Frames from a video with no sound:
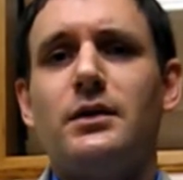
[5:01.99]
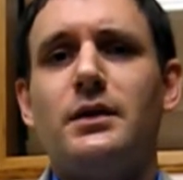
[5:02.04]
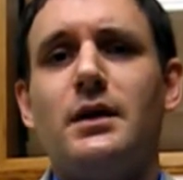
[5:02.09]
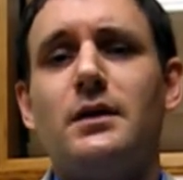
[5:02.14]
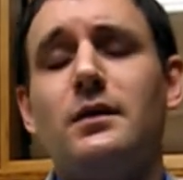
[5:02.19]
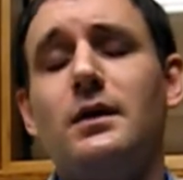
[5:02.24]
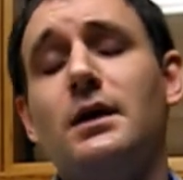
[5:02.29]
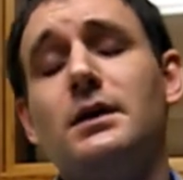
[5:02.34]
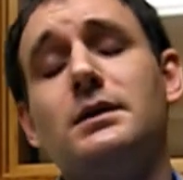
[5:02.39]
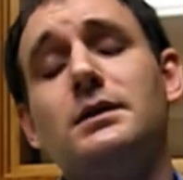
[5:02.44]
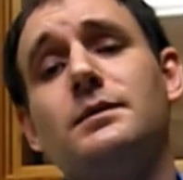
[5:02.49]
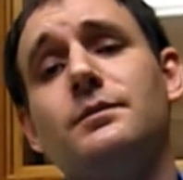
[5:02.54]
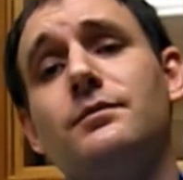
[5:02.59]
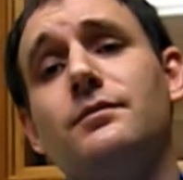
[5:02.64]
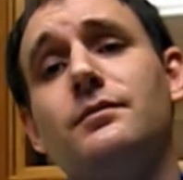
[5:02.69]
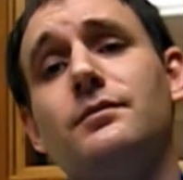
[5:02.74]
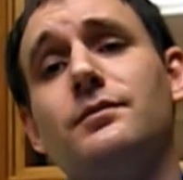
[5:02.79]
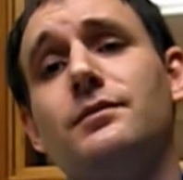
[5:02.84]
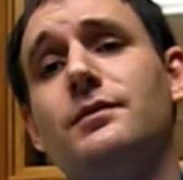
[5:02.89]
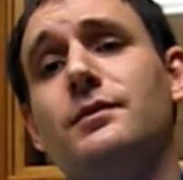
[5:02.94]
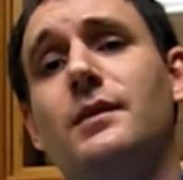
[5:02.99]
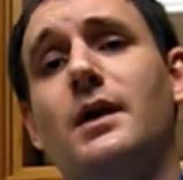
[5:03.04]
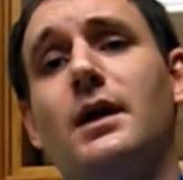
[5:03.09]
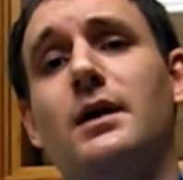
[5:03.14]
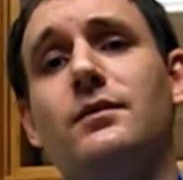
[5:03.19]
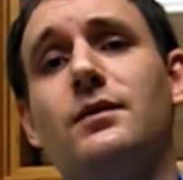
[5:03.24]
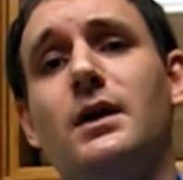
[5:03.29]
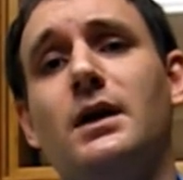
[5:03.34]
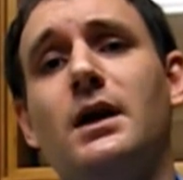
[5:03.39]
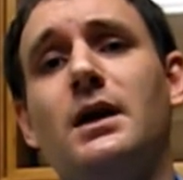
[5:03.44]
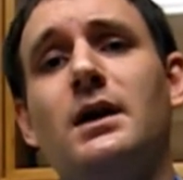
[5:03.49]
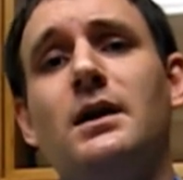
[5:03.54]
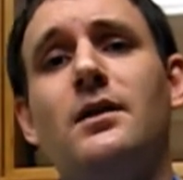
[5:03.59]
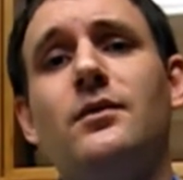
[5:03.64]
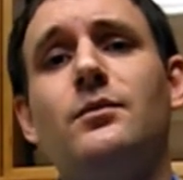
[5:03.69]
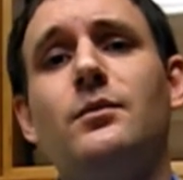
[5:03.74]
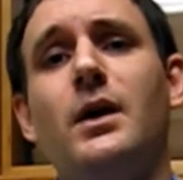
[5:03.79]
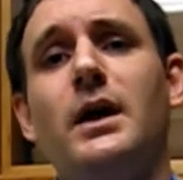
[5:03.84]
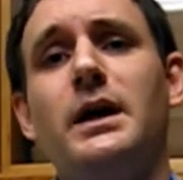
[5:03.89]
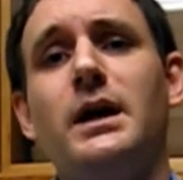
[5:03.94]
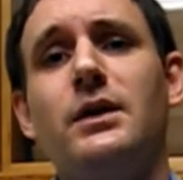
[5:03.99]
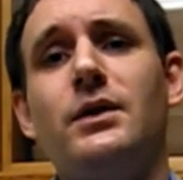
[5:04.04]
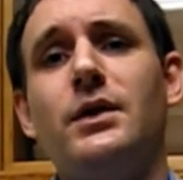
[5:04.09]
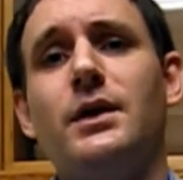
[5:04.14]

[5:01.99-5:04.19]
They think that if they get enough money, they're